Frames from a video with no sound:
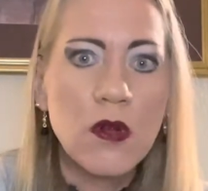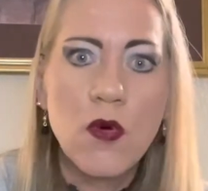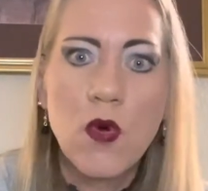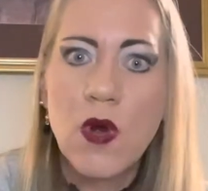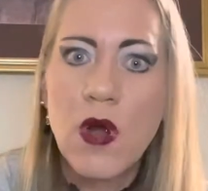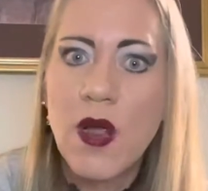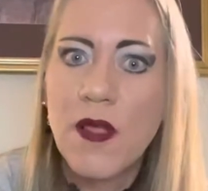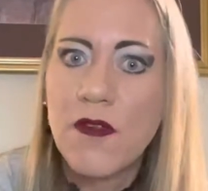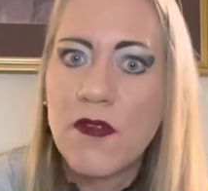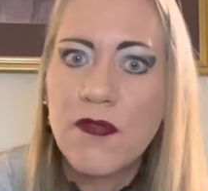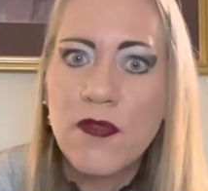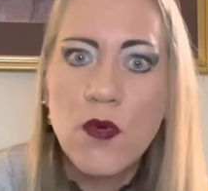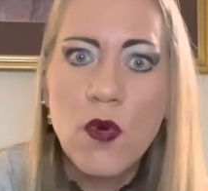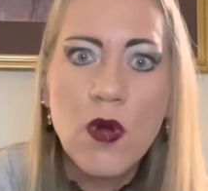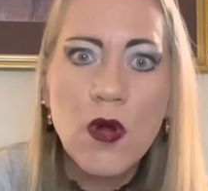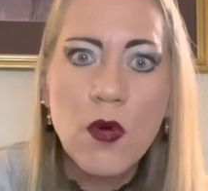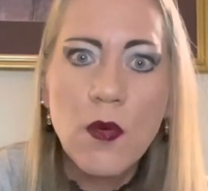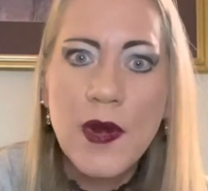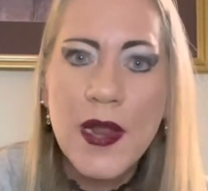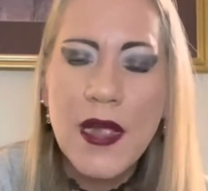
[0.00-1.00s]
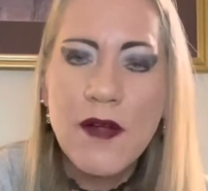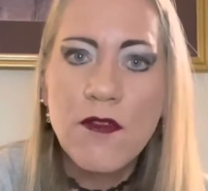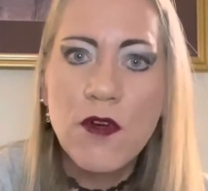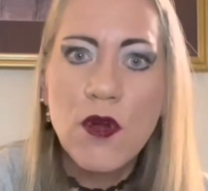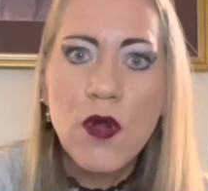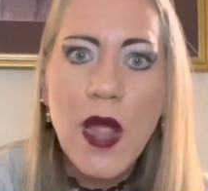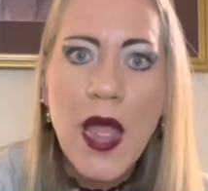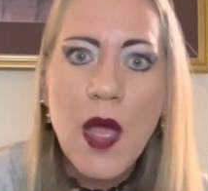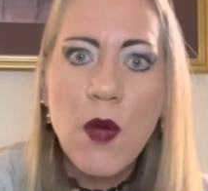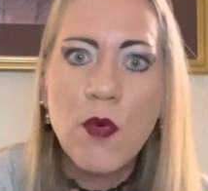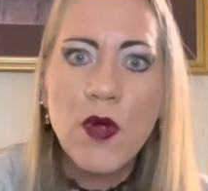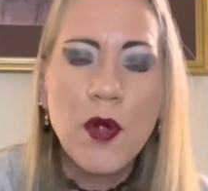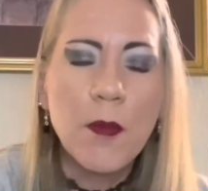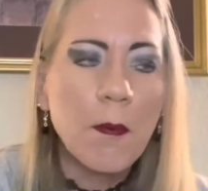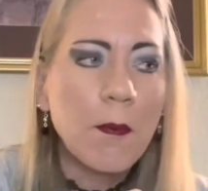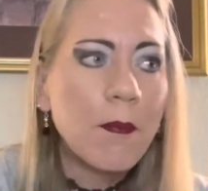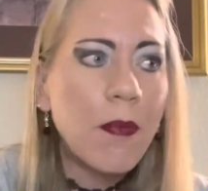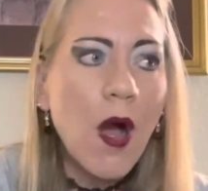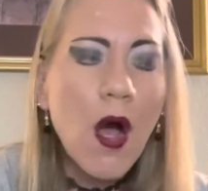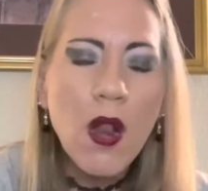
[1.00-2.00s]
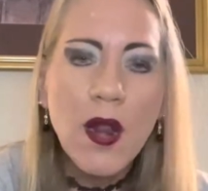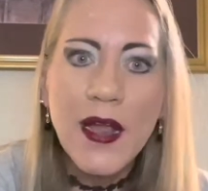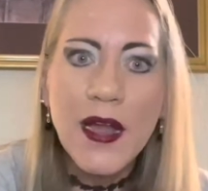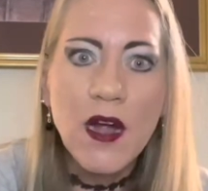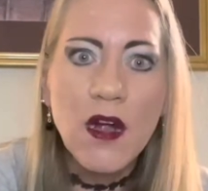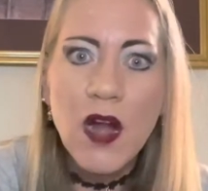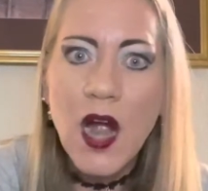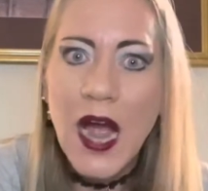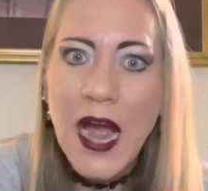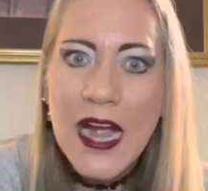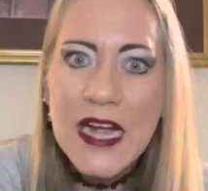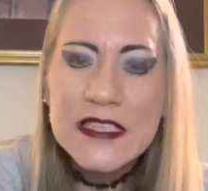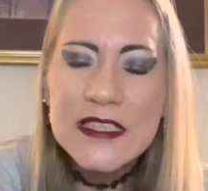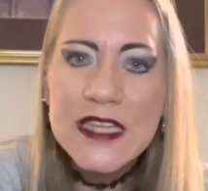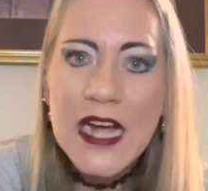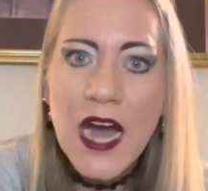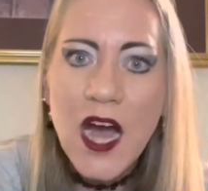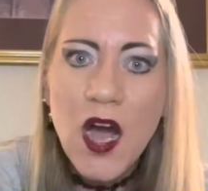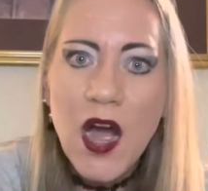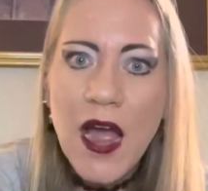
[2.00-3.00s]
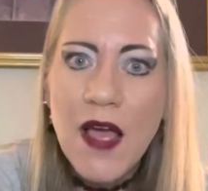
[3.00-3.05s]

or on the floor or whatever, and we were bawling our eyes out,